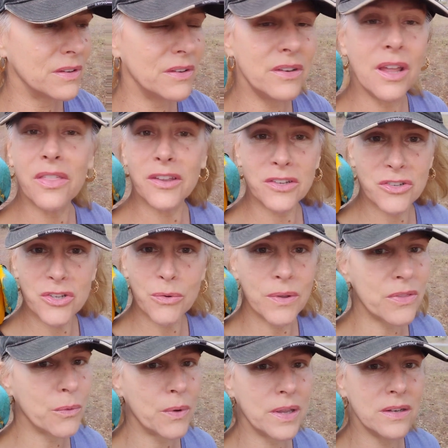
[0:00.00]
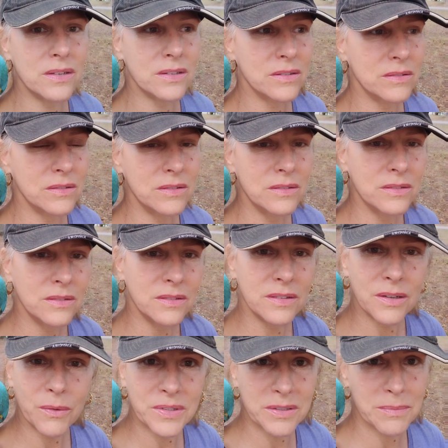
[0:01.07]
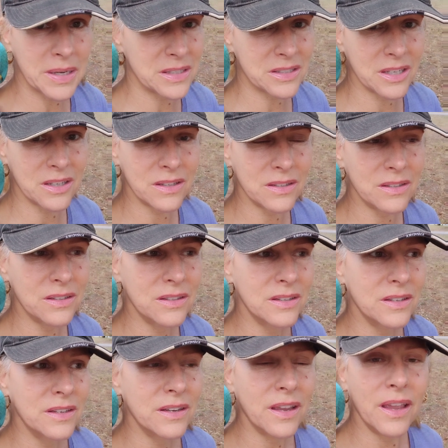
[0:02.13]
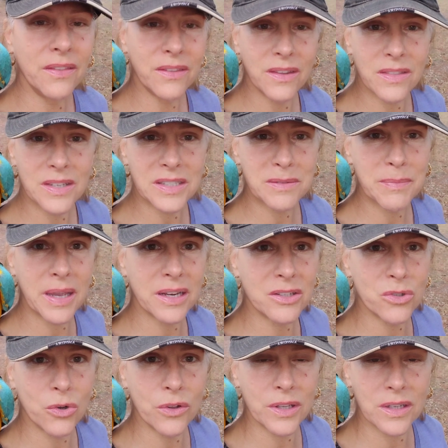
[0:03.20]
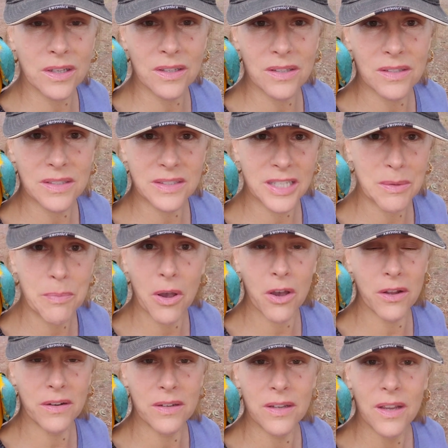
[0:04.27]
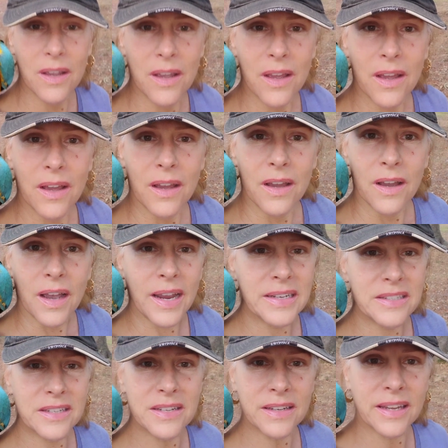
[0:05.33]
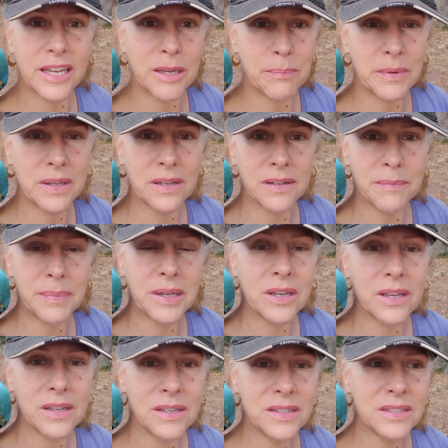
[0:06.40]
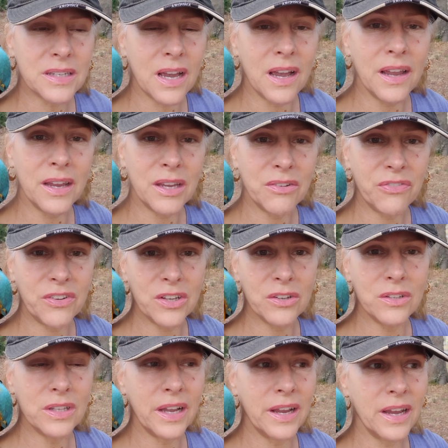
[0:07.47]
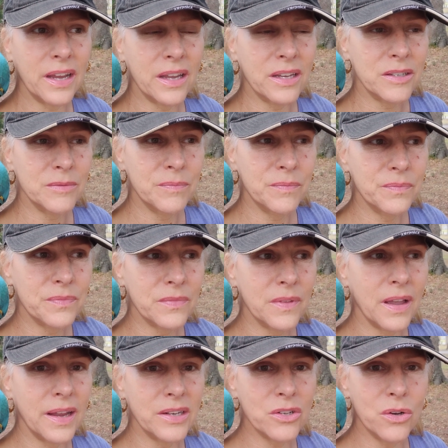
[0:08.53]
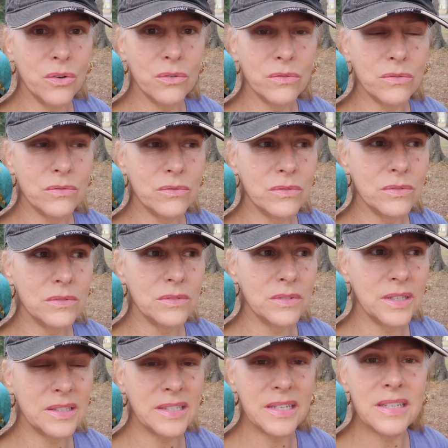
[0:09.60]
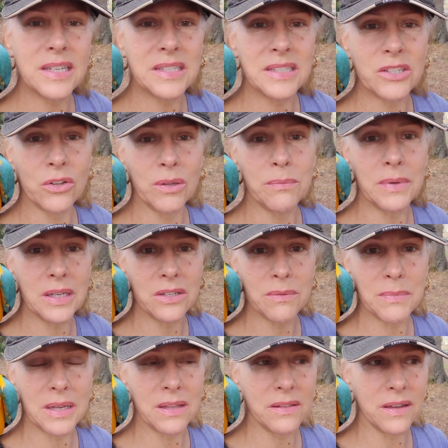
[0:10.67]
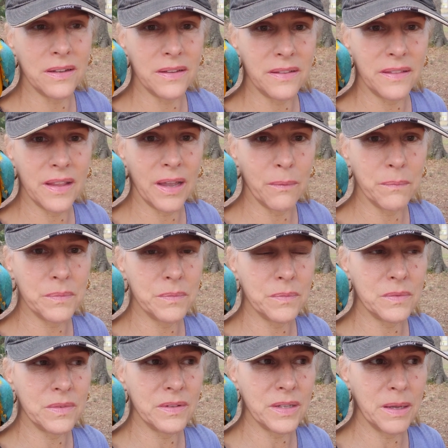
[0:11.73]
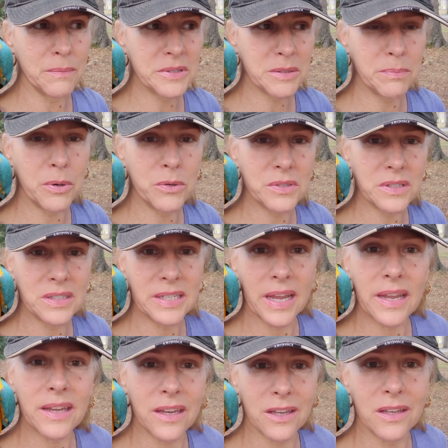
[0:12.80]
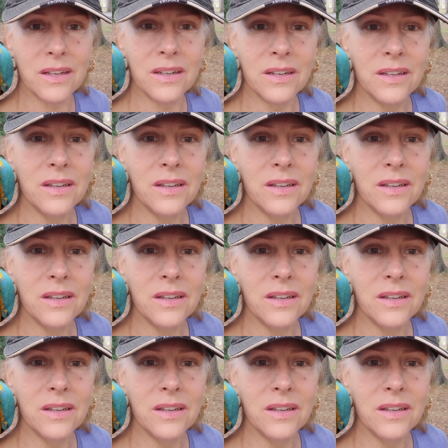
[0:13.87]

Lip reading: Nothing to do with the wind. It was amazing. And then this Magnolia seed pod, I didn't keep it because I feel like it didn't necessarily mean to me that I'm supposed to take it.